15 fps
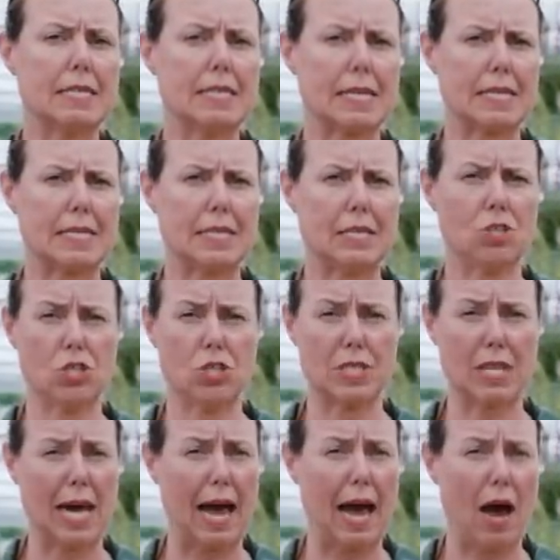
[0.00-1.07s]
6
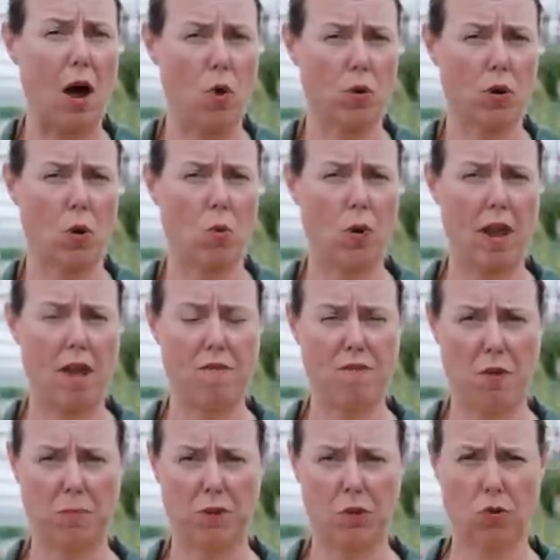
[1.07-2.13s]
inches out away
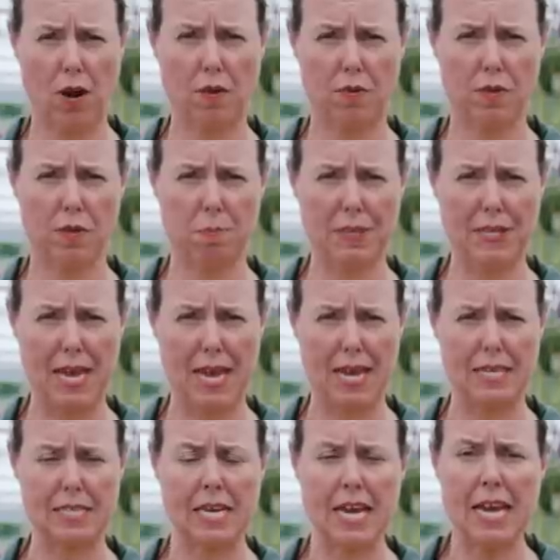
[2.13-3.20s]
from the crown of the
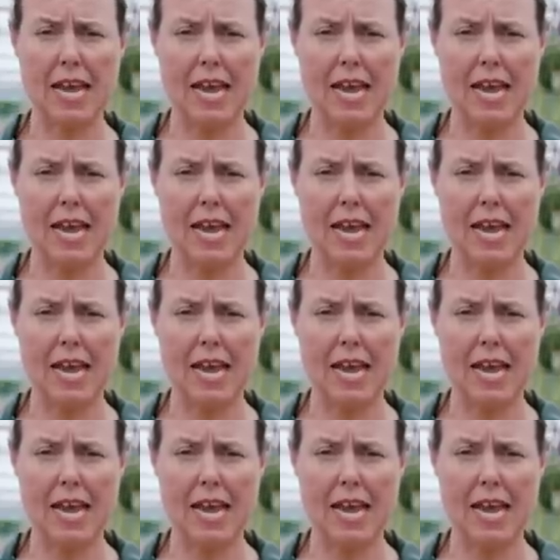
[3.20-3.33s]
plant,